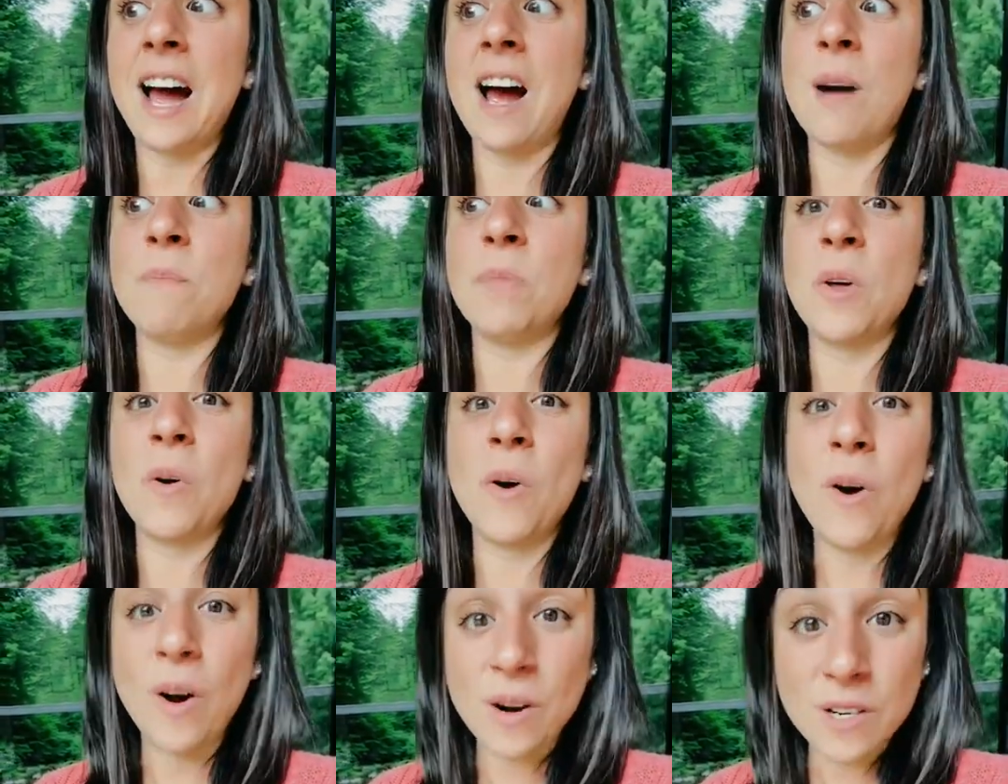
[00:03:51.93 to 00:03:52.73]

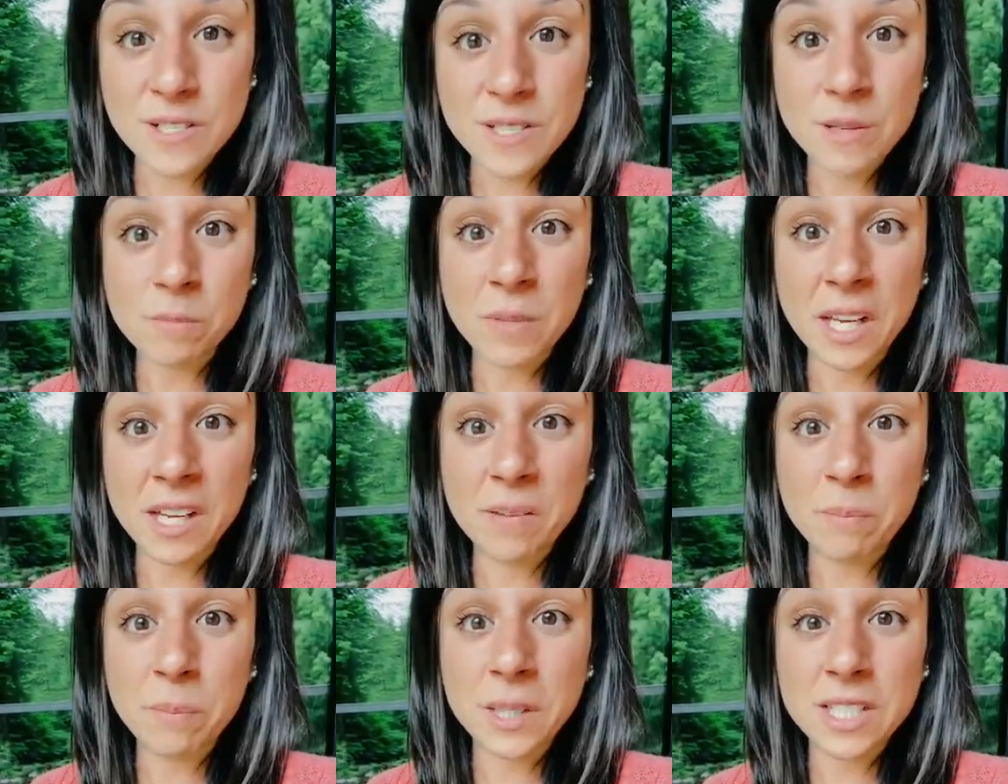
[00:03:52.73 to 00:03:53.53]
There are some
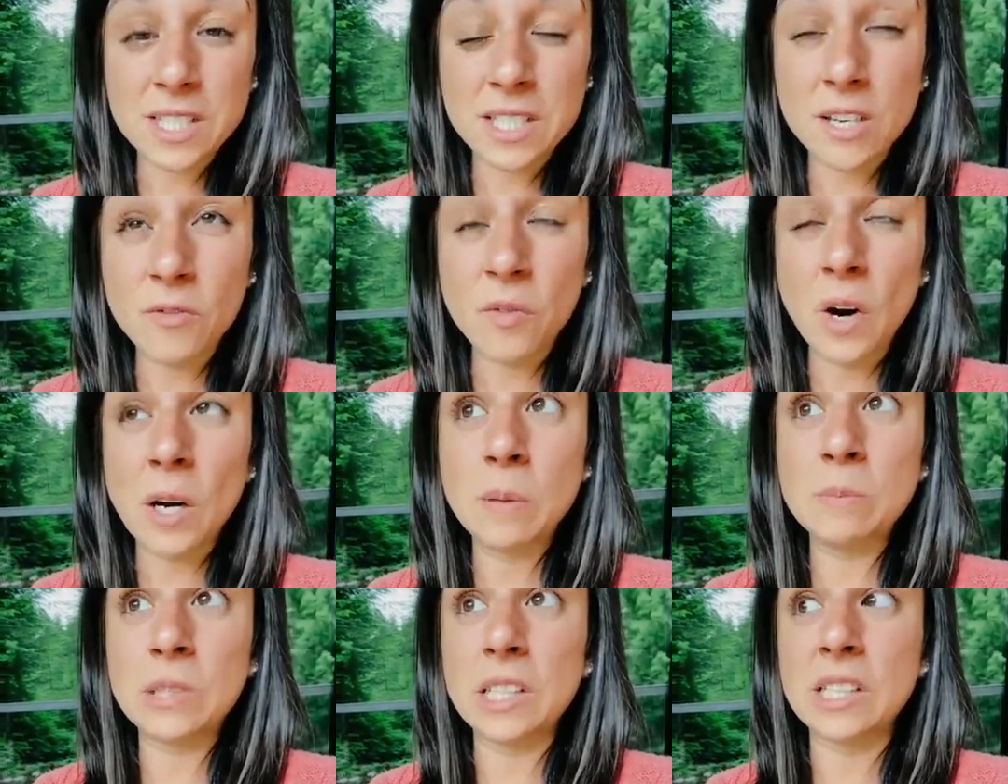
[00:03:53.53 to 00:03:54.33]
BC
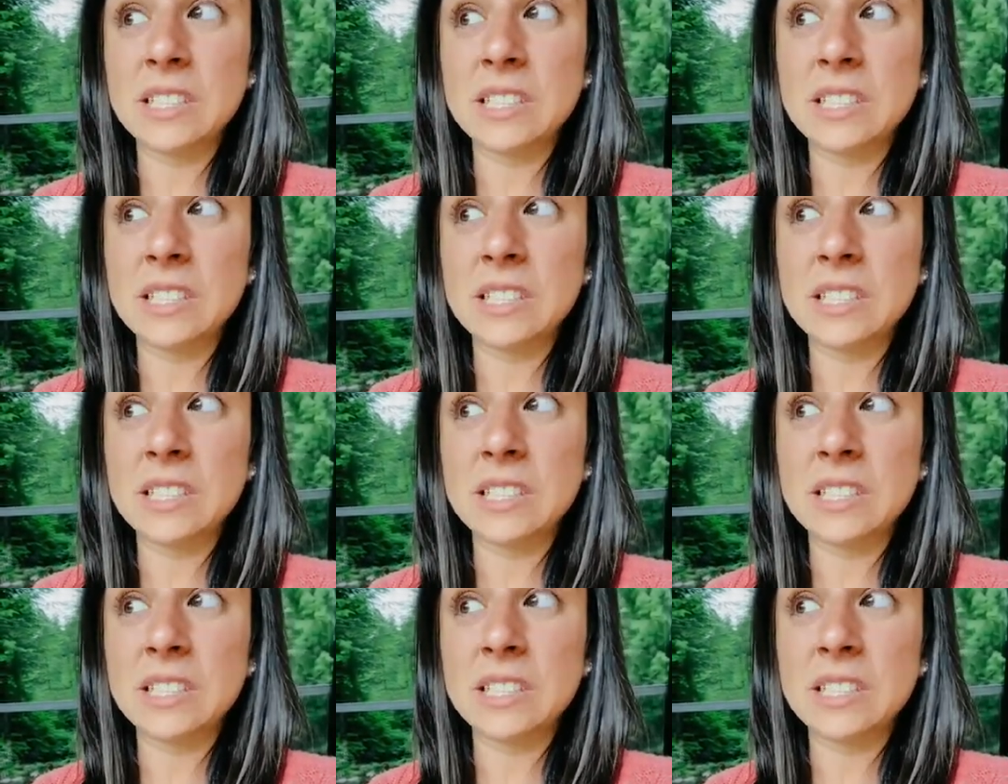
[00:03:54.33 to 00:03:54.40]
farms,